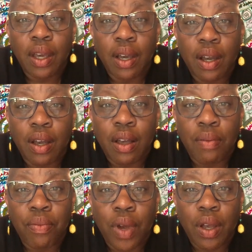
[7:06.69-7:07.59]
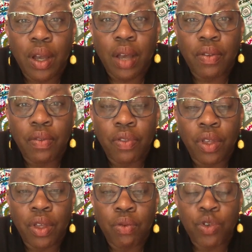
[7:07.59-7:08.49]
Um,
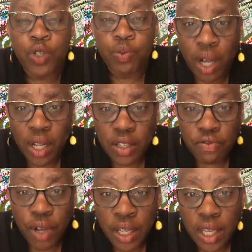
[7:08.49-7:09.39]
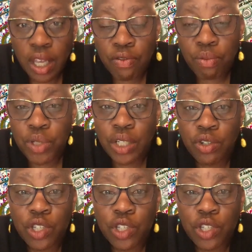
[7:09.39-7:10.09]
the response, again, from Dr.